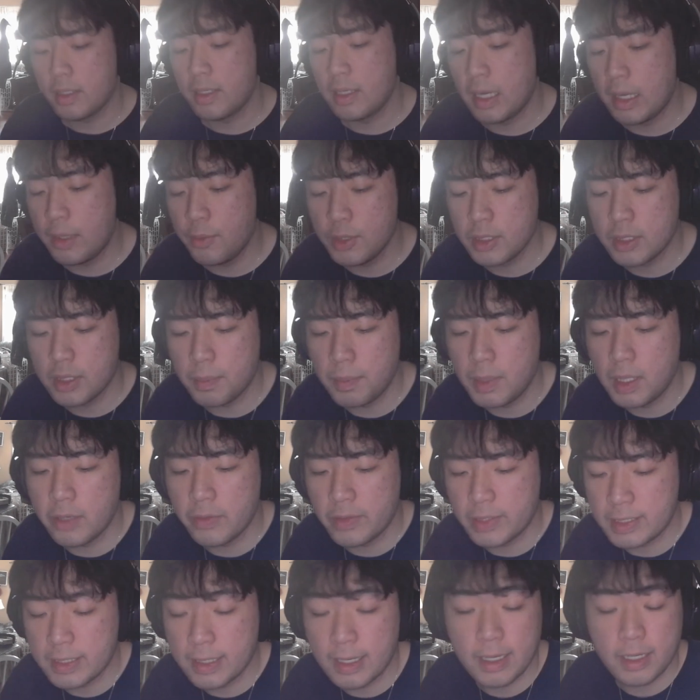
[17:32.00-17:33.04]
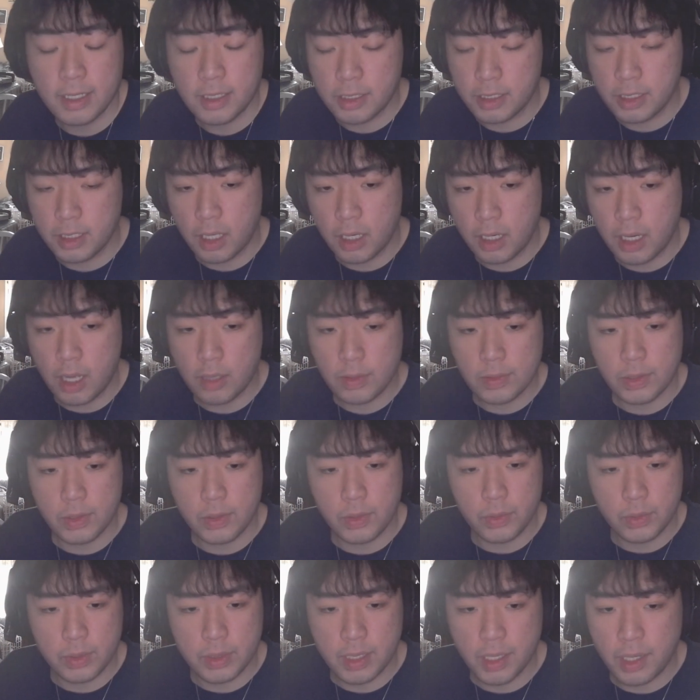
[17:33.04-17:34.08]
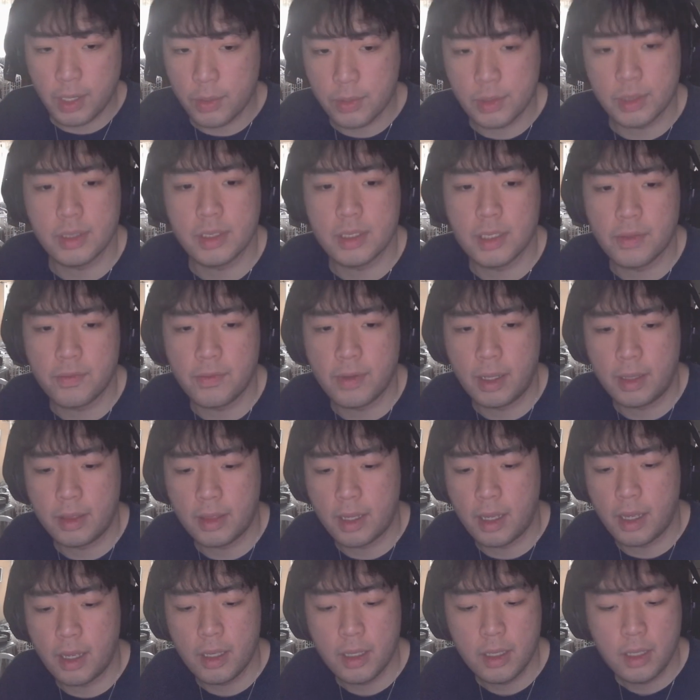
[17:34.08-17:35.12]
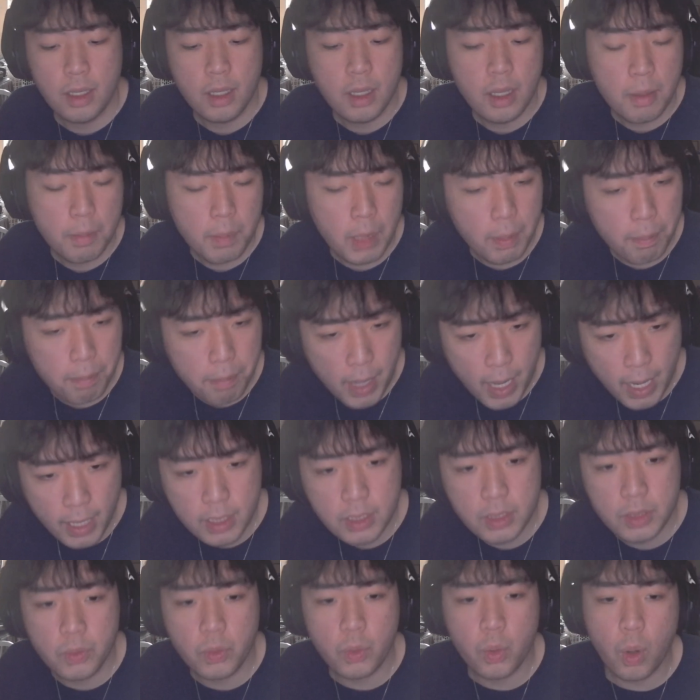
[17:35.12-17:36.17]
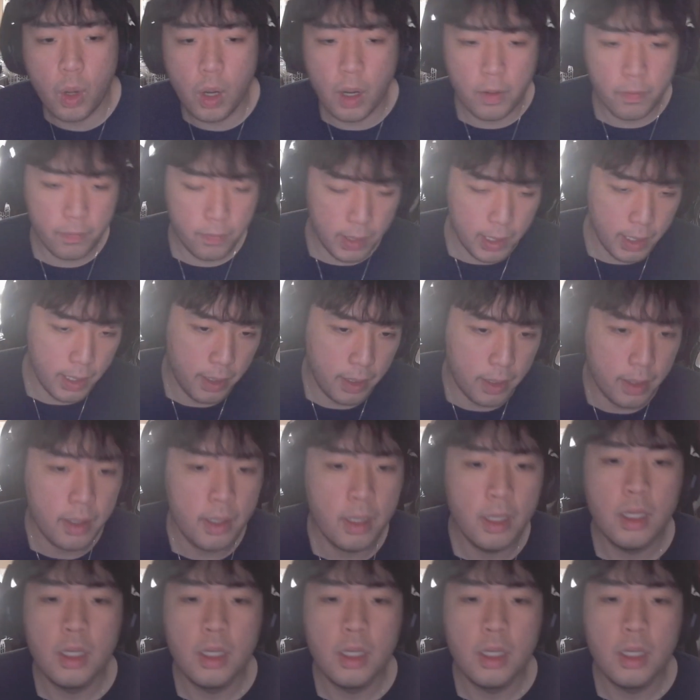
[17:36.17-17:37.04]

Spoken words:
that was a bit of a tangent on how to do sales and stuff like that. But back to qualifying it.